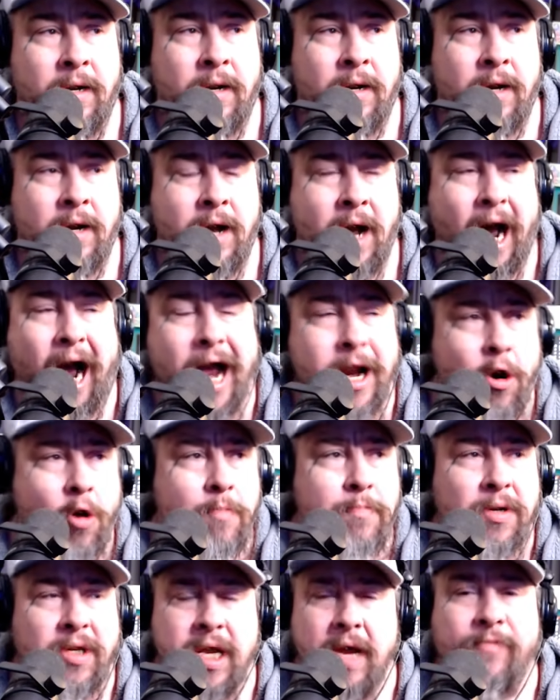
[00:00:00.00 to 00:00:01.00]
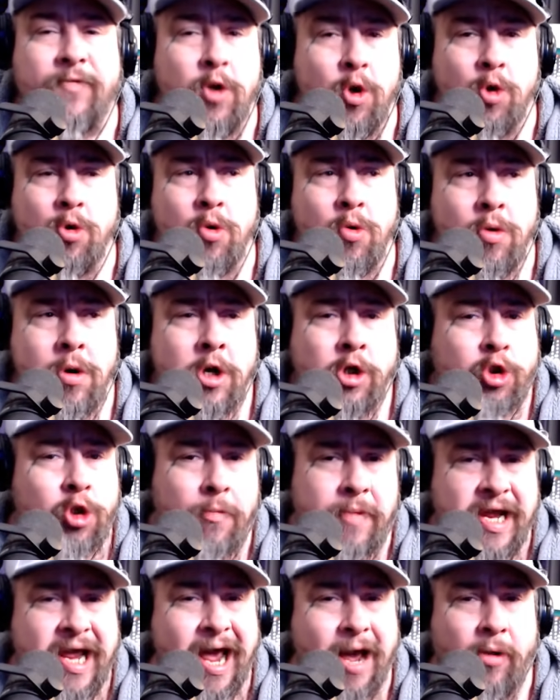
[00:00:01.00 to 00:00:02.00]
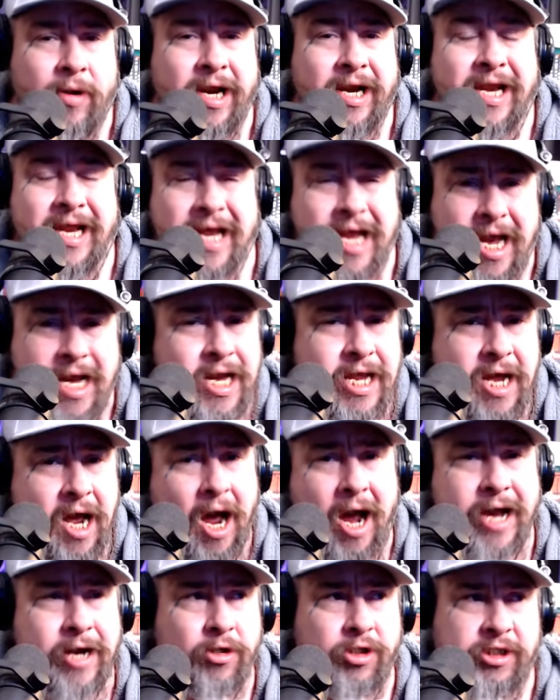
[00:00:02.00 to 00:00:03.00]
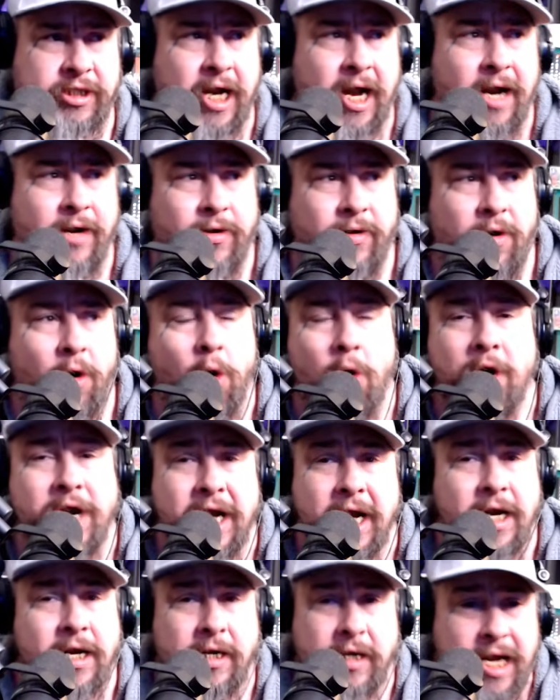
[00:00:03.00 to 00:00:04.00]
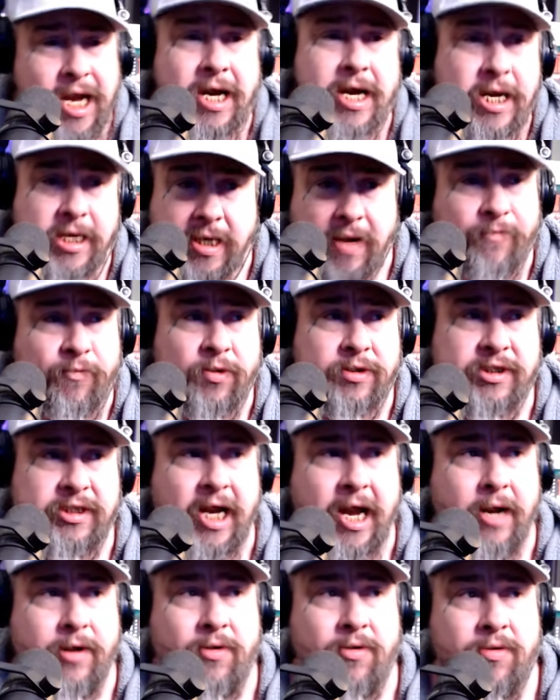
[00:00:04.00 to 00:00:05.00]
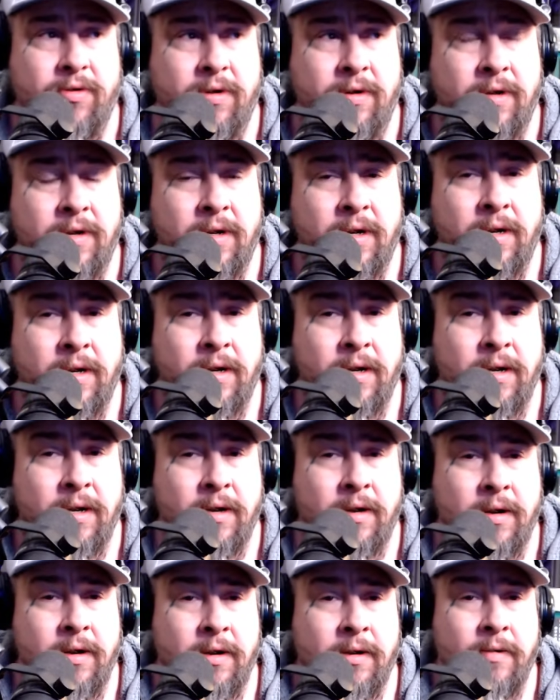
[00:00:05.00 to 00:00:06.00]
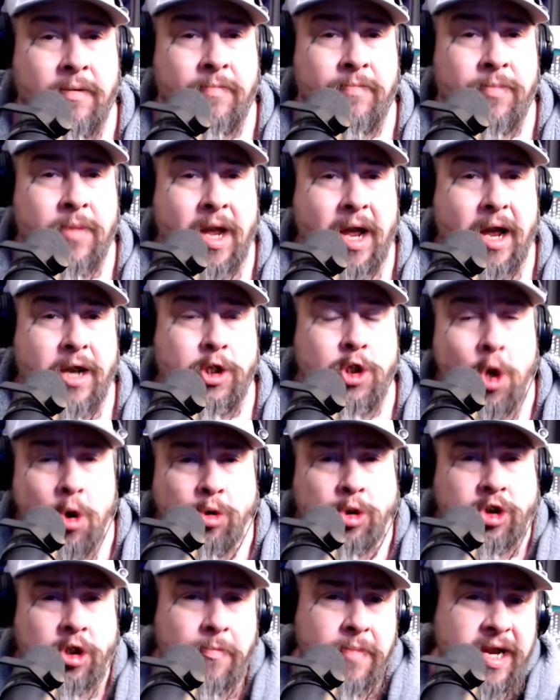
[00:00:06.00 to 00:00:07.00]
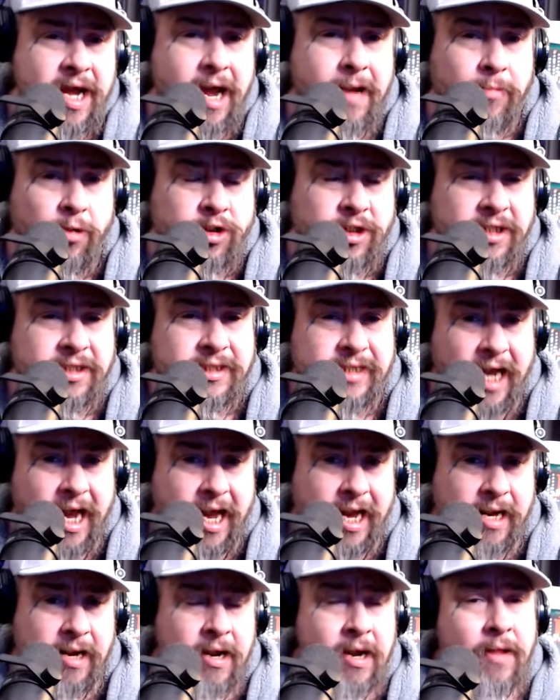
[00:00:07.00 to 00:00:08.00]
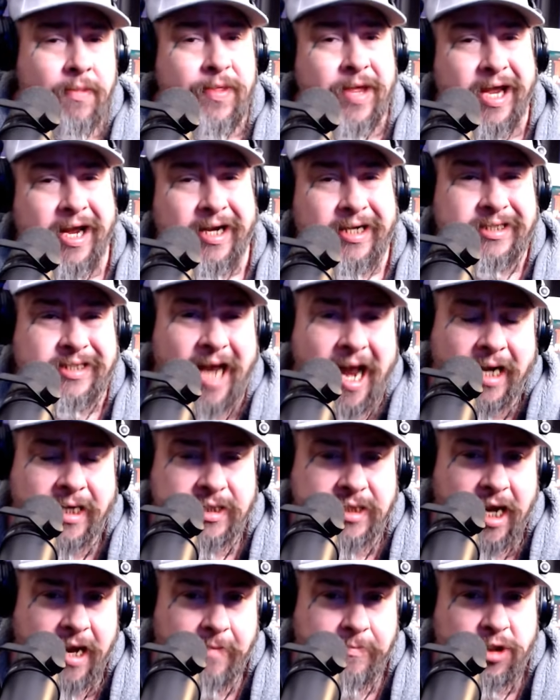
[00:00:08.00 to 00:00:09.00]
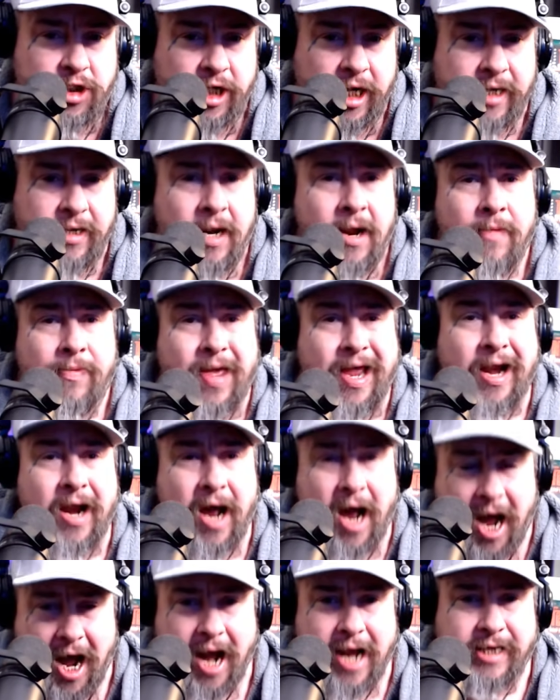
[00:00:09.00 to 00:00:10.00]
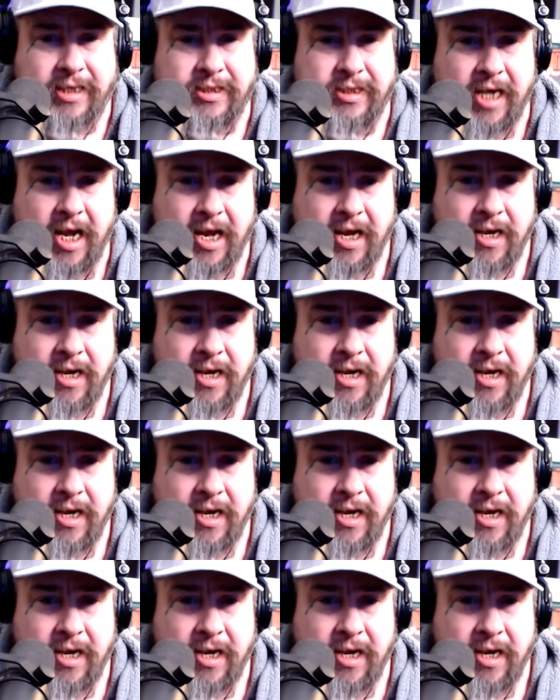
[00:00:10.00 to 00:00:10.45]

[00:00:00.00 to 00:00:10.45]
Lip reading: I don't believe you should be held at any higher standard or any different standard. You should be able to say the exact same shit that I say.